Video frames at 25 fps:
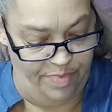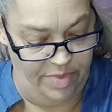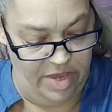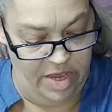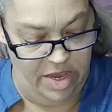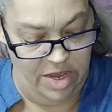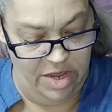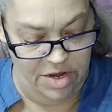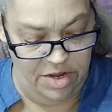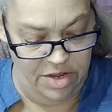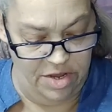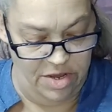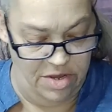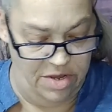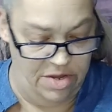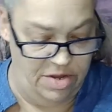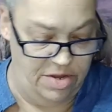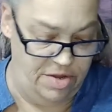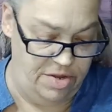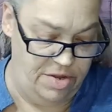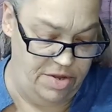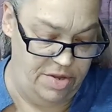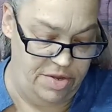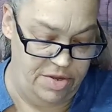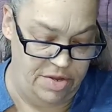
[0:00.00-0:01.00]
It
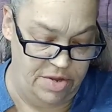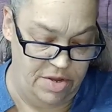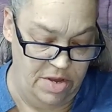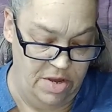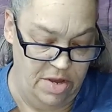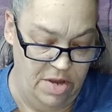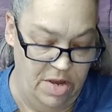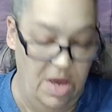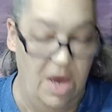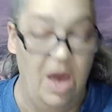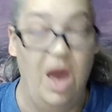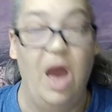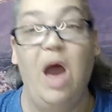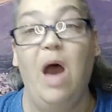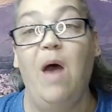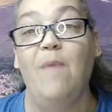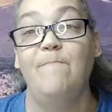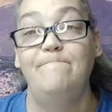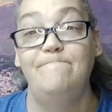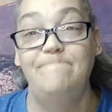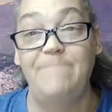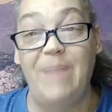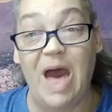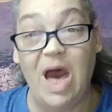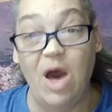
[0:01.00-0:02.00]
is
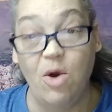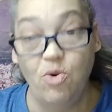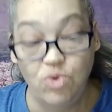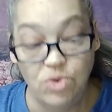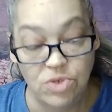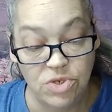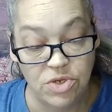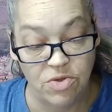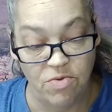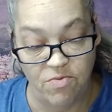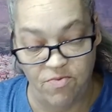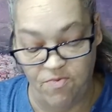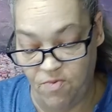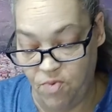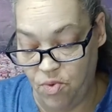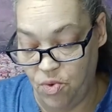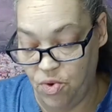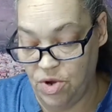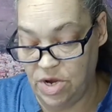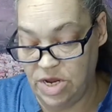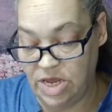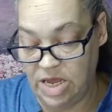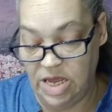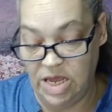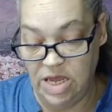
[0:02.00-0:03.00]
about
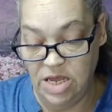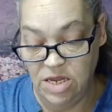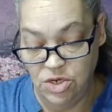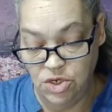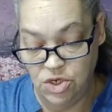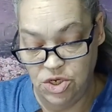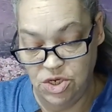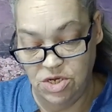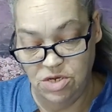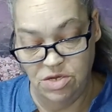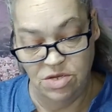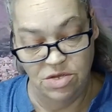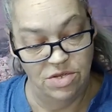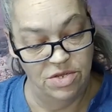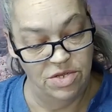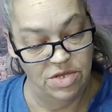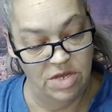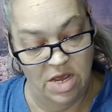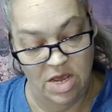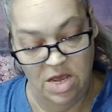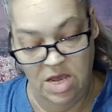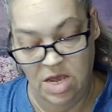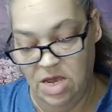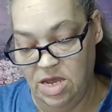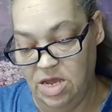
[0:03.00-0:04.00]
40 inches.
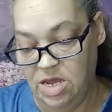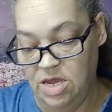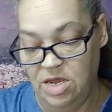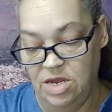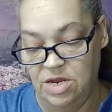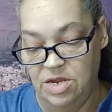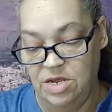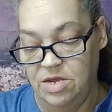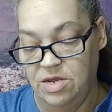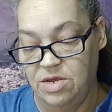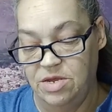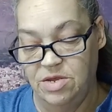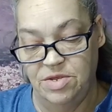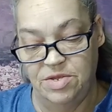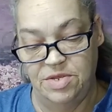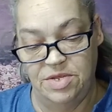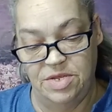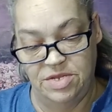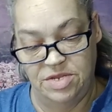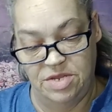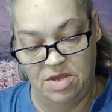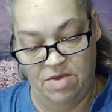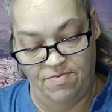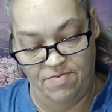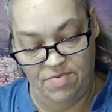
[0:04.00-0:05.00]
It is
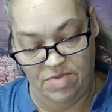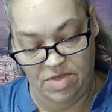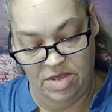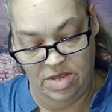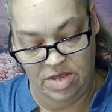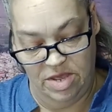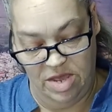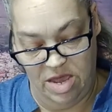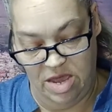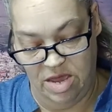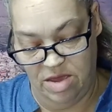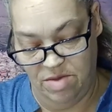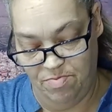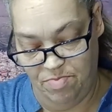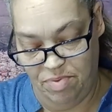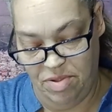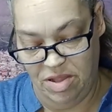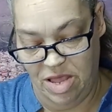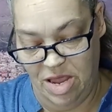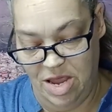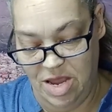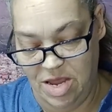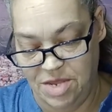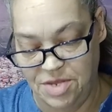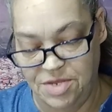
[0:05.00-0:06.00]
definitely a
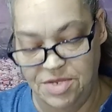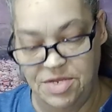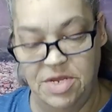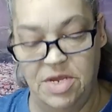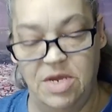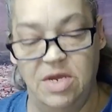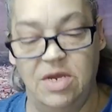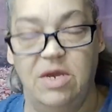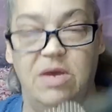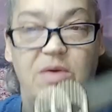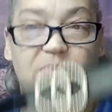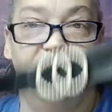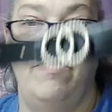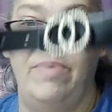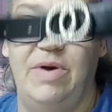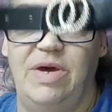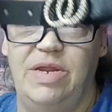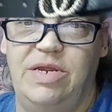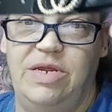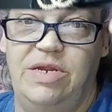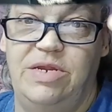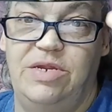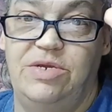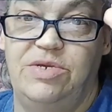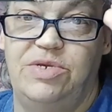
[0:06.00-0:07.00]
plastic, but
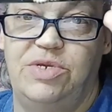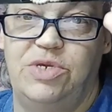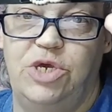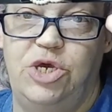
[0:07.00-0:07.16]
it is